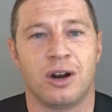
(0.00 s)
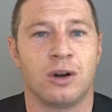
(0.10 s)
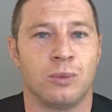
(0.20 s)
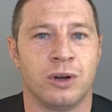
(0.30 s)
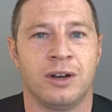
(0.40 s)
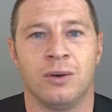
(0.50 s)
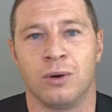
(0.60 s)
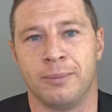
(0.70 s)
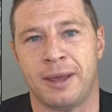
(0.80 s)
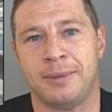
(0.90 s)
hardwood
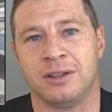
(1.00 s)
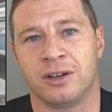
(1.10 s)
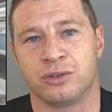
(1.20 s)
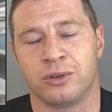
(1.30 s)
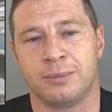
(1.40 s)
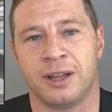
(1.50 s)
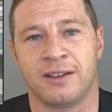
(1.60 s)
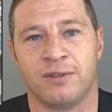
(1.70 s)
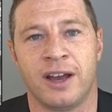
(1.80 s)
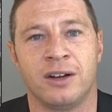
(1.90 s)
or maybe luxury
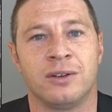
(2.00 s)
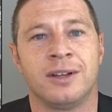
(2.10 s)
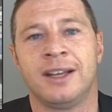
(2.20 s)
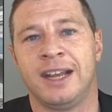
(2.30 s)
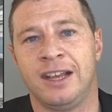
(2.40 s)
plank vinyl.